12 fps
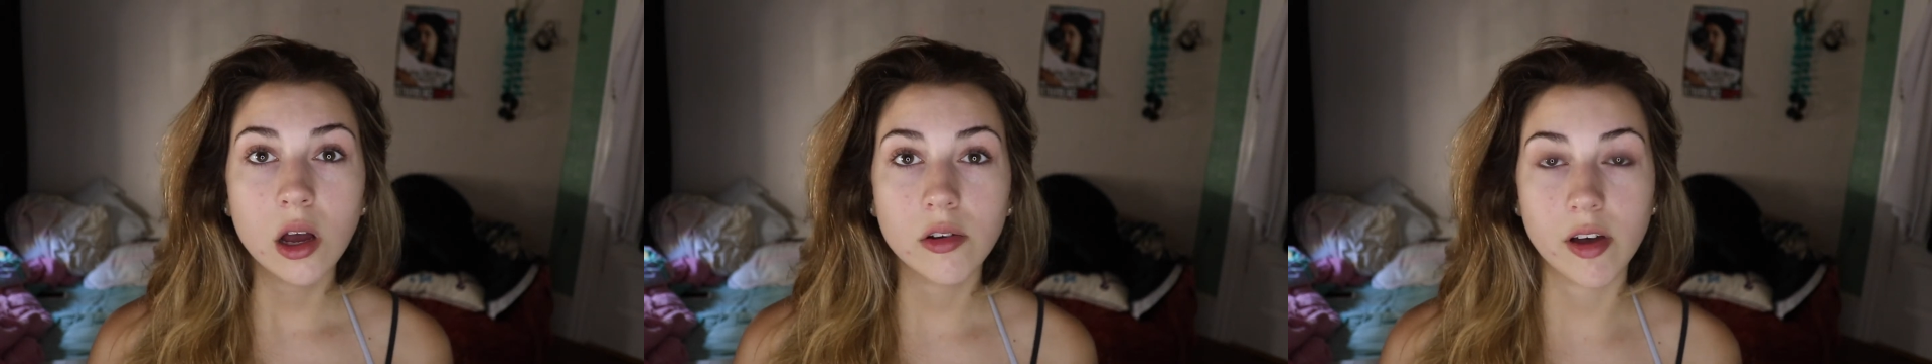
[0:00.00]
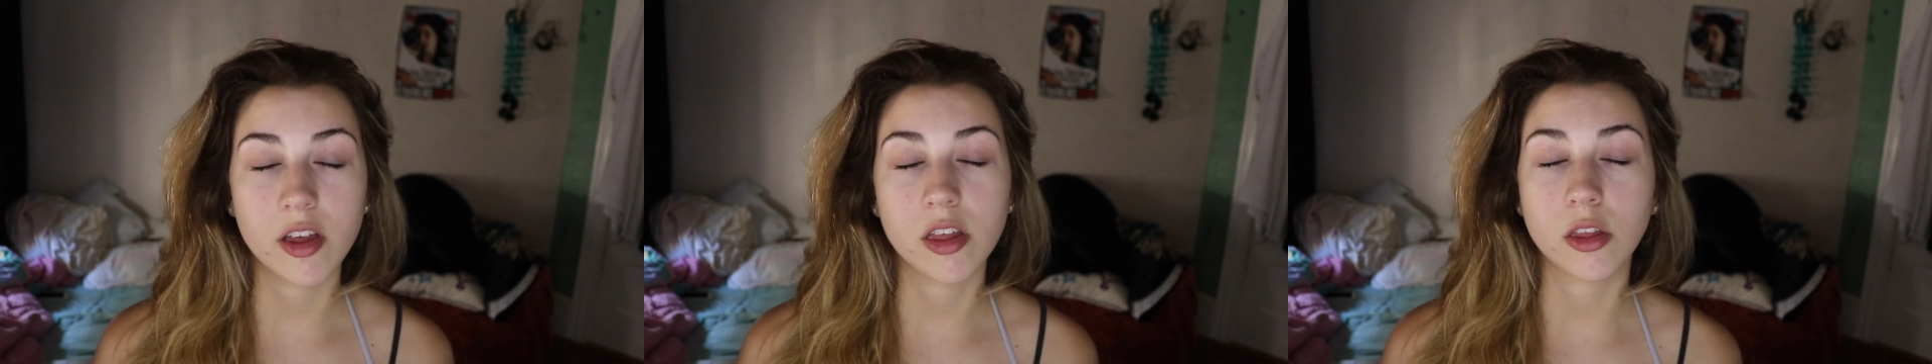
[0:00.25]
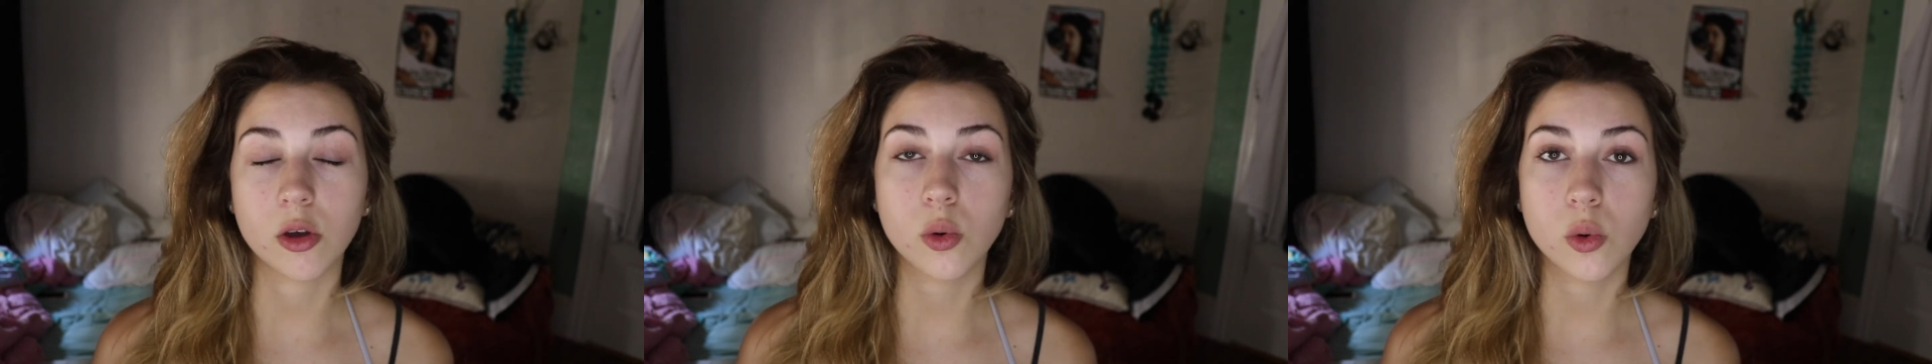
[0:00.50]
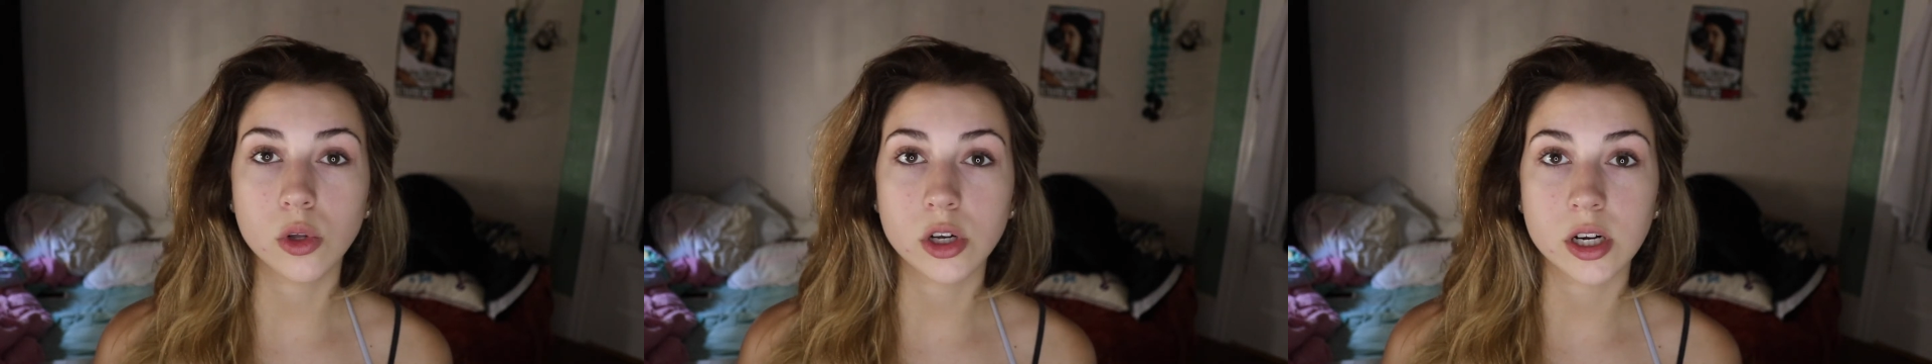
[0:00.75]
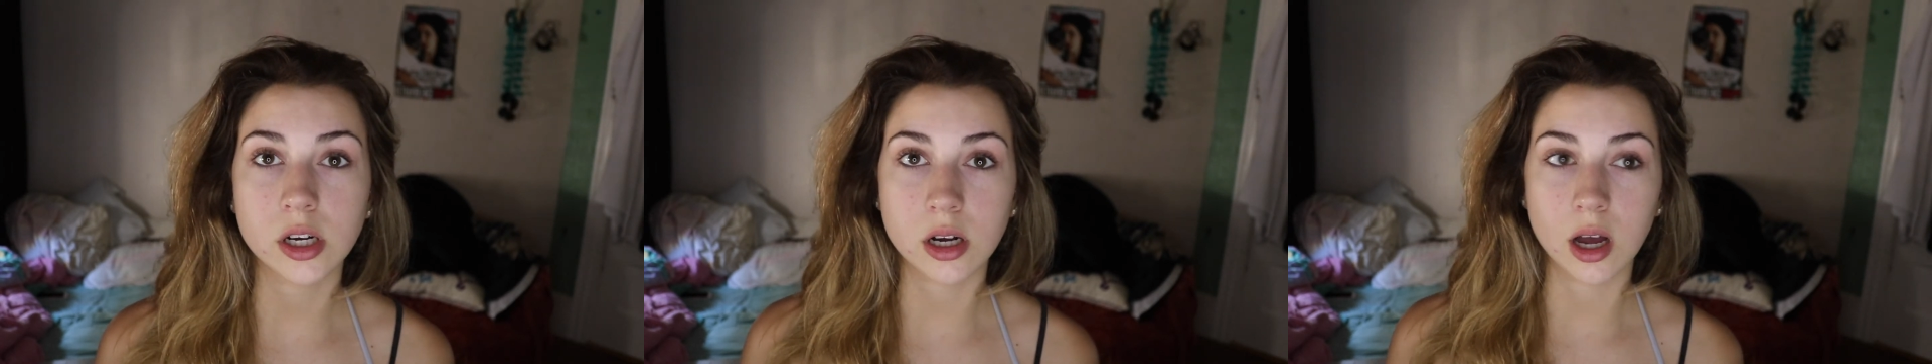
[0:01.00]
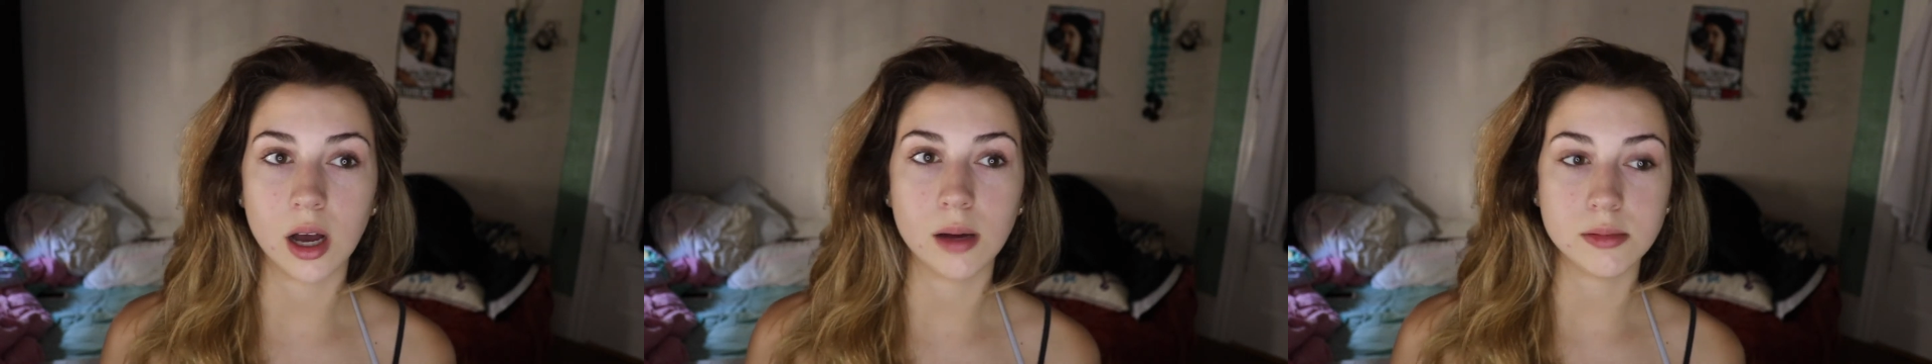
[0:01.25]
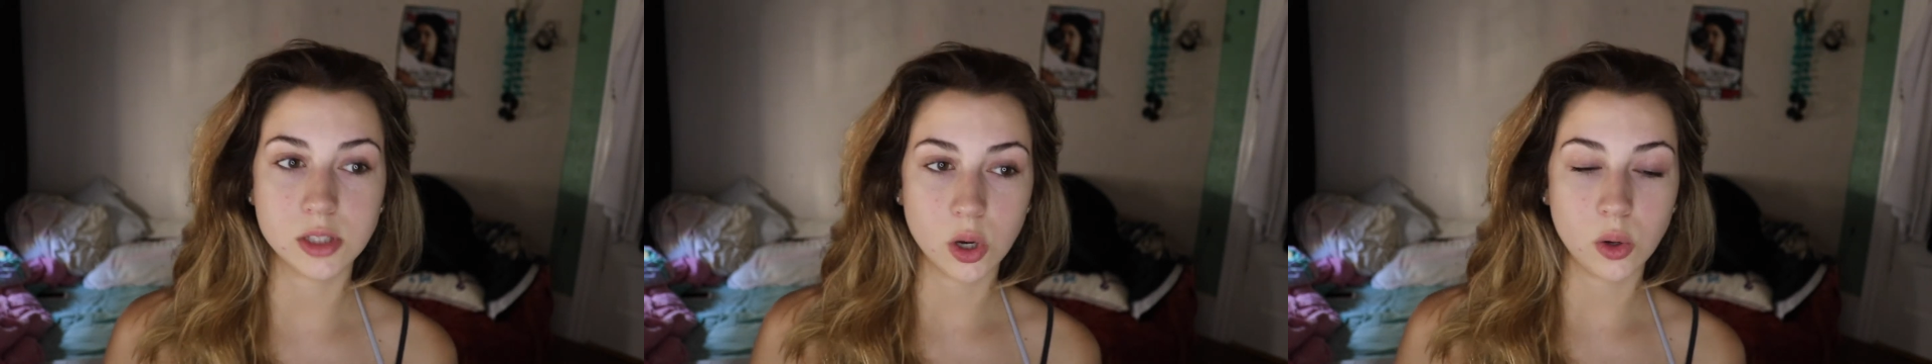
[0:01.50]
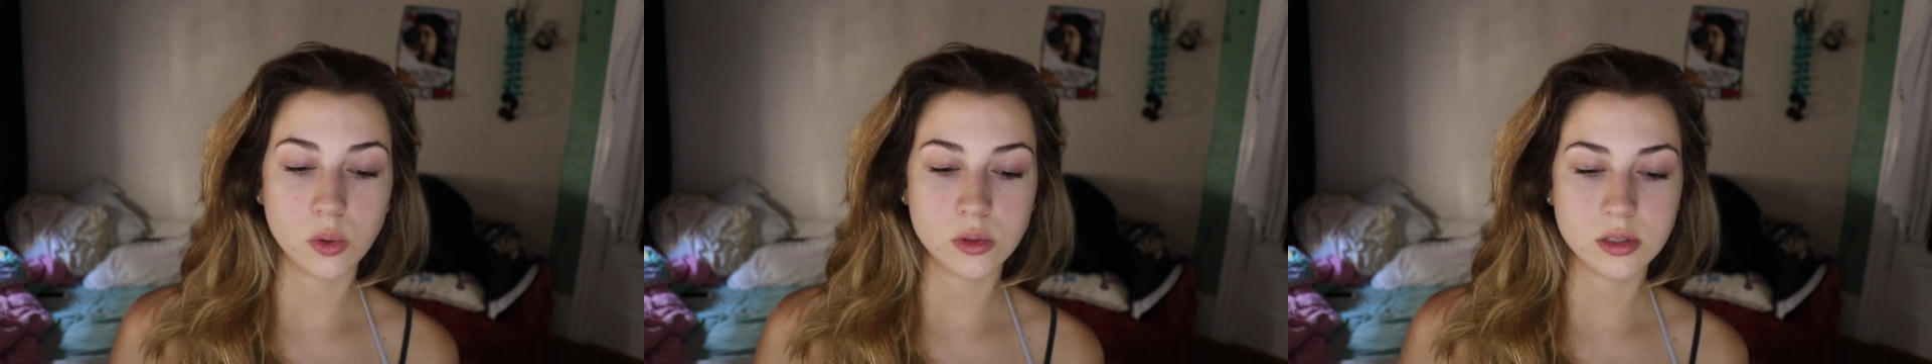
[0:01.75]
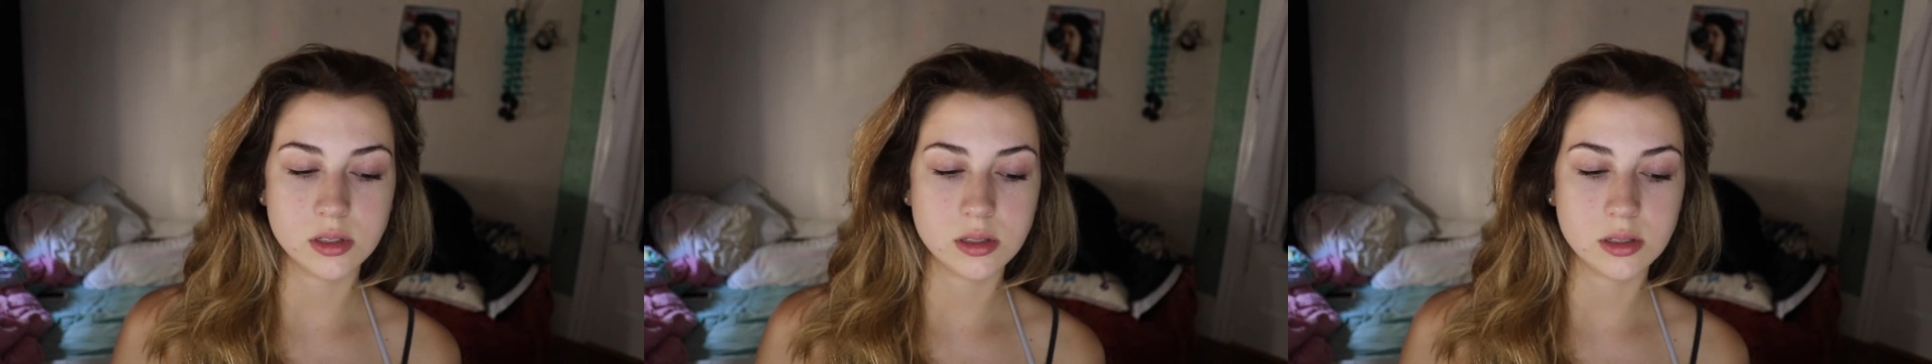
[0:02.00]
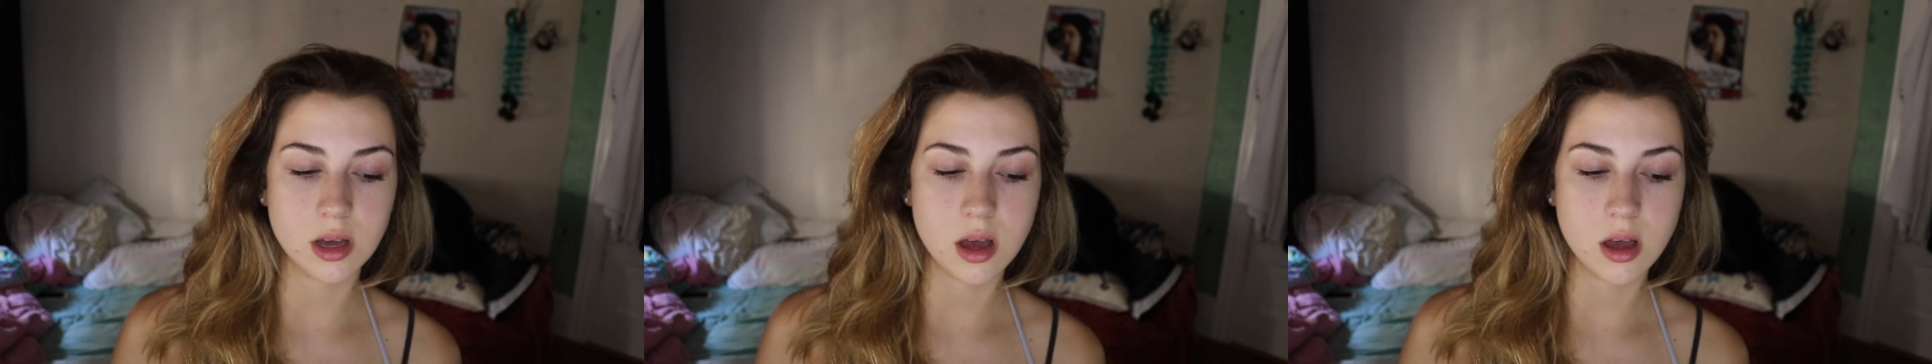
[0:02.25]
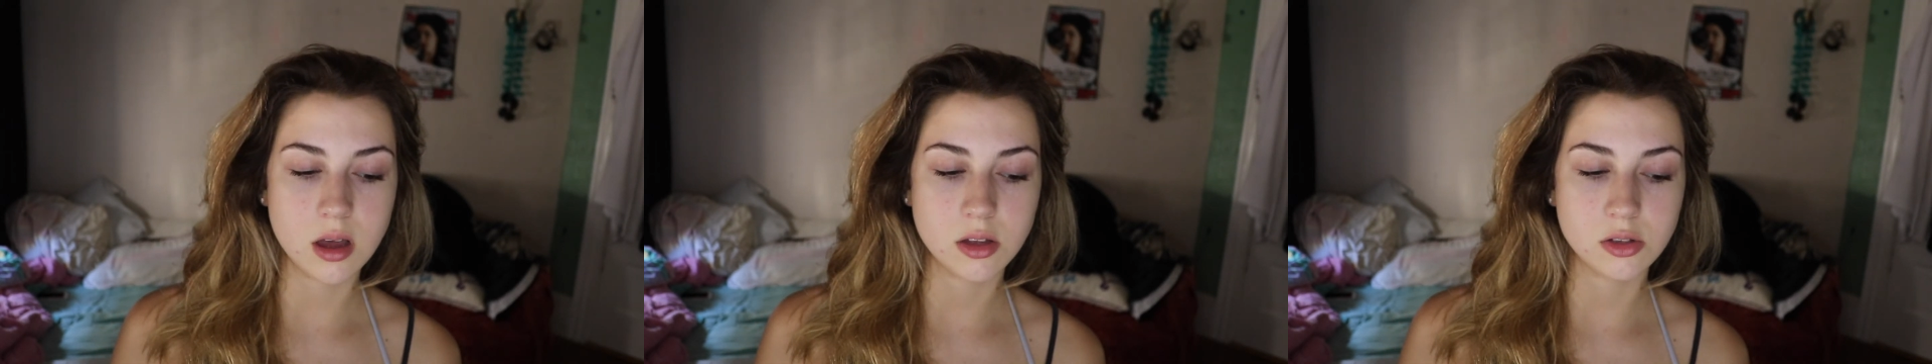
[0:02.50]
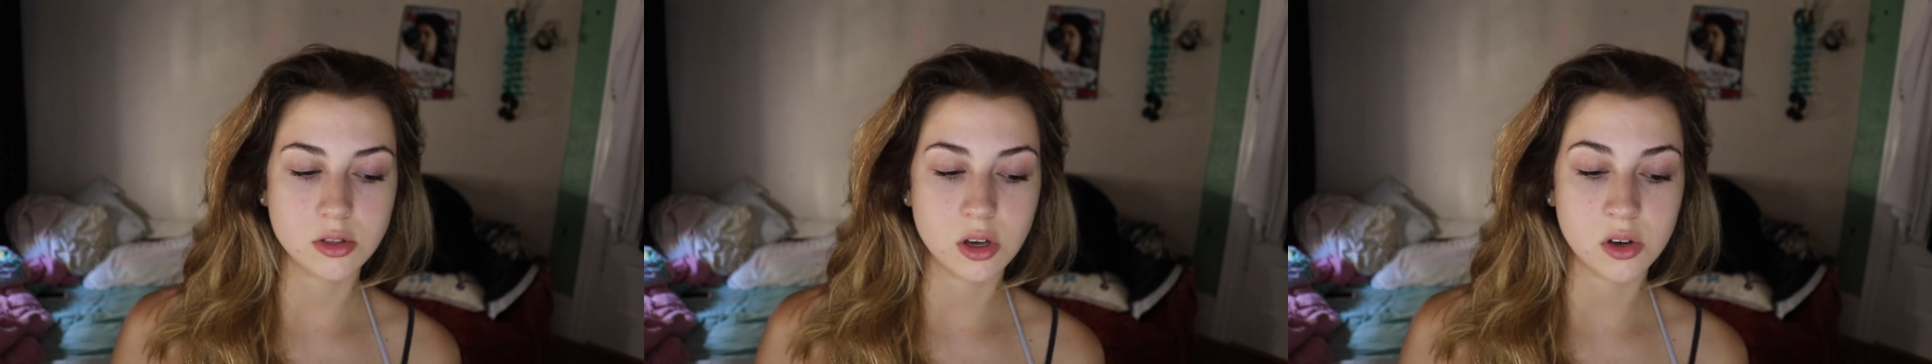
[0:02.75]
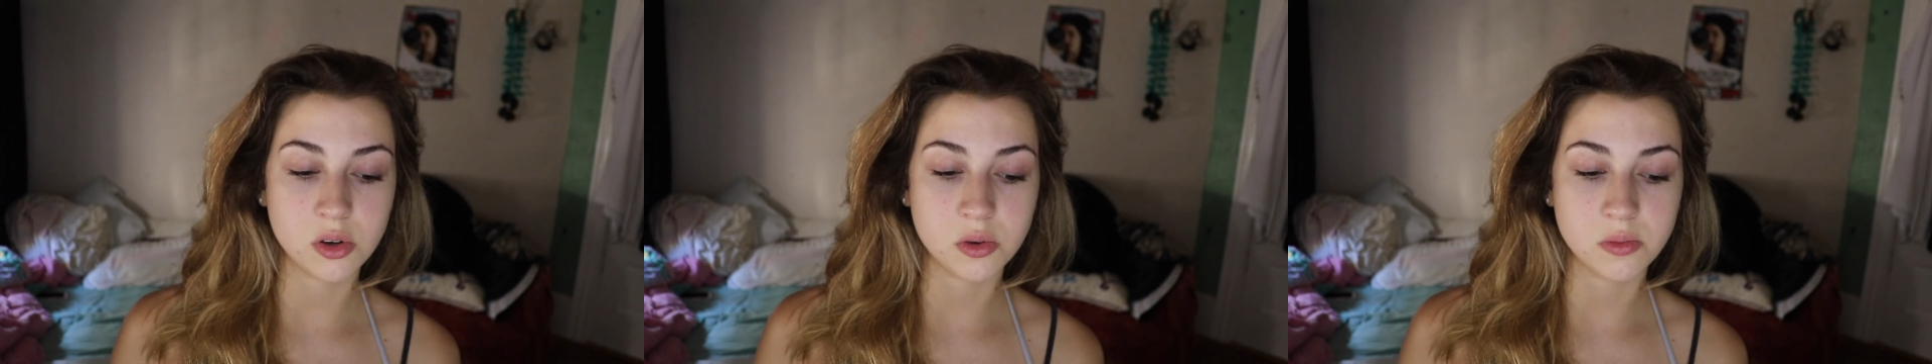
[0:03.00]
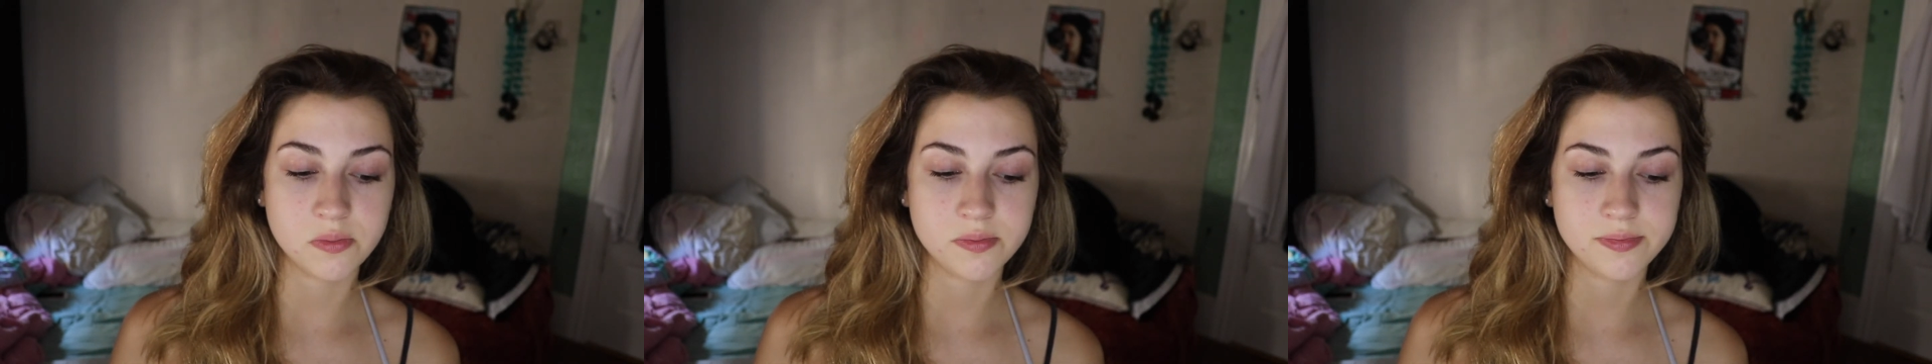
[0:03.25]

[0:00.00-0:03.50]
rather than the cooler tones. So